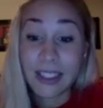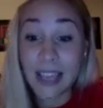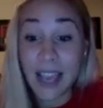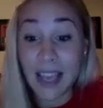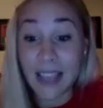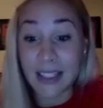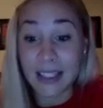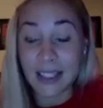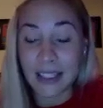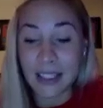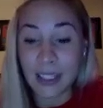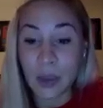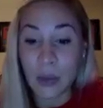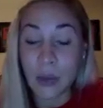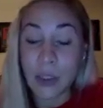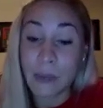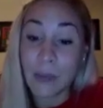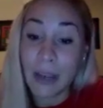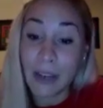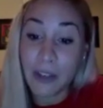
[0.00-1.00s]
Yes. So
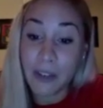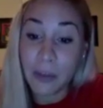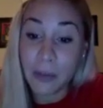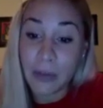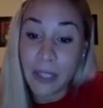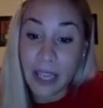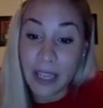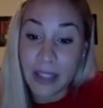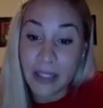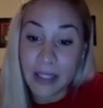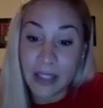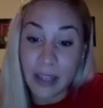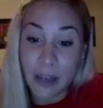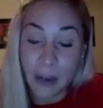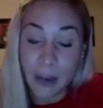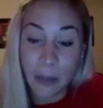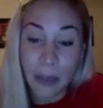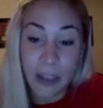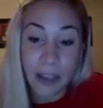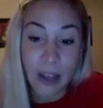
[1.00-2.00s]

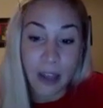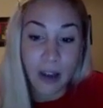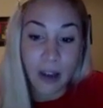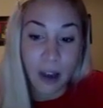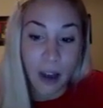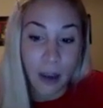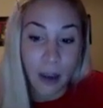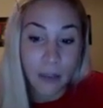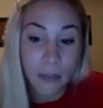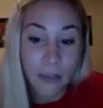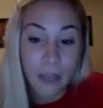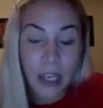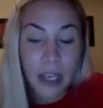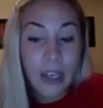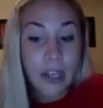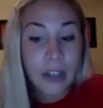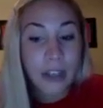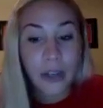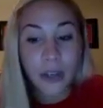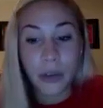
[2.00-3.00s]
spectrumdancetherapy.com.
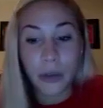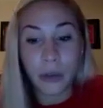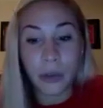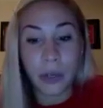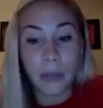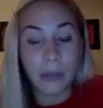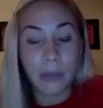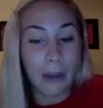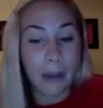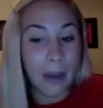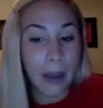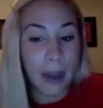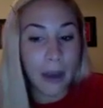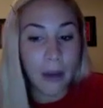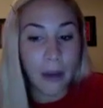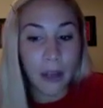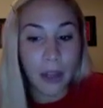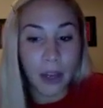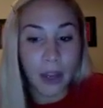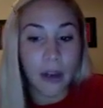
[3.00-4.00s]
You can read my
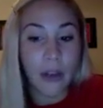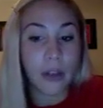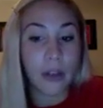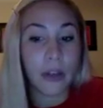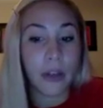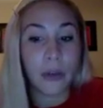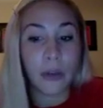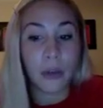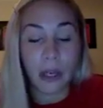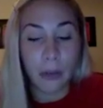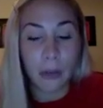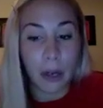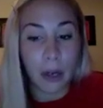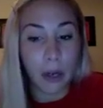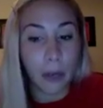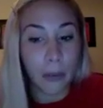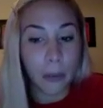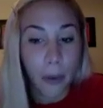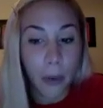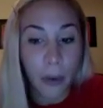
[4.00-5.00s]
bio there. You can read about
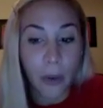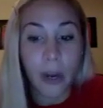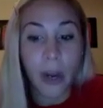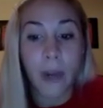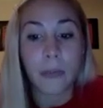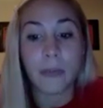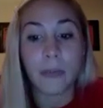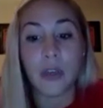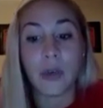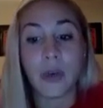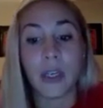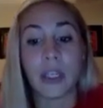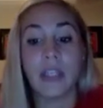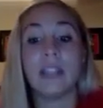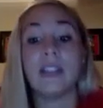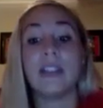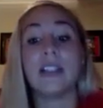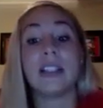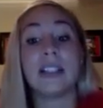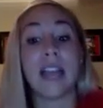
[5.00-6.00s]
our program. You
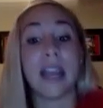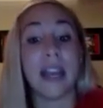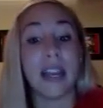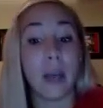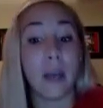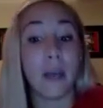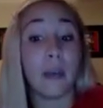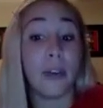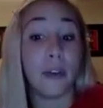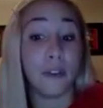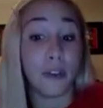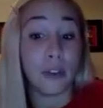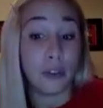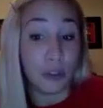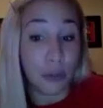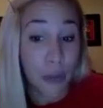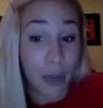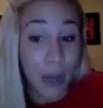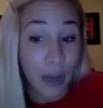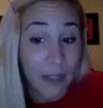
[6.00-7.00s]
can sign up if you
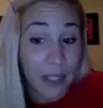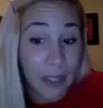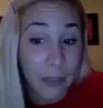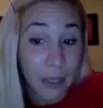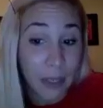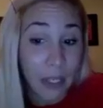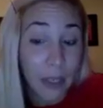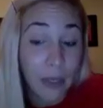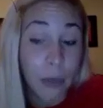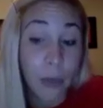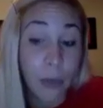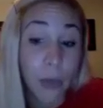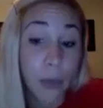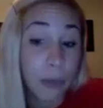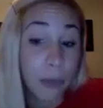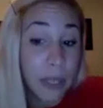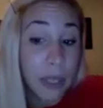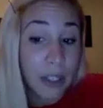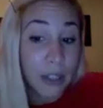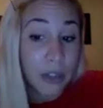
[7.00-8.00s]
do have somebody who
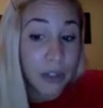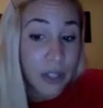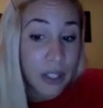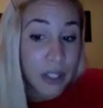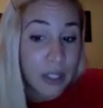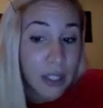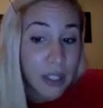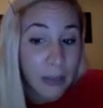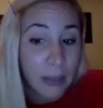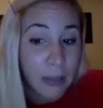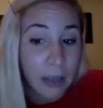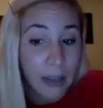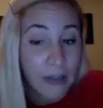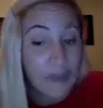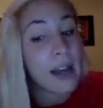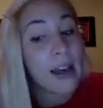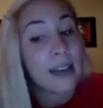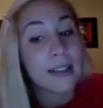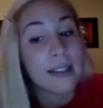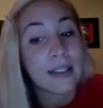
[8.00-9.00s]
would be interested in my
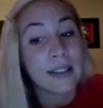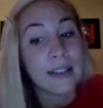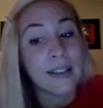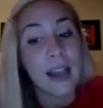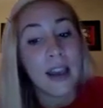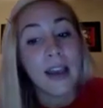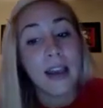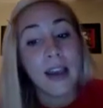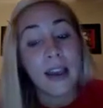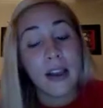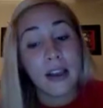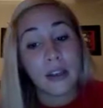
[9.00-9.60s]
classes.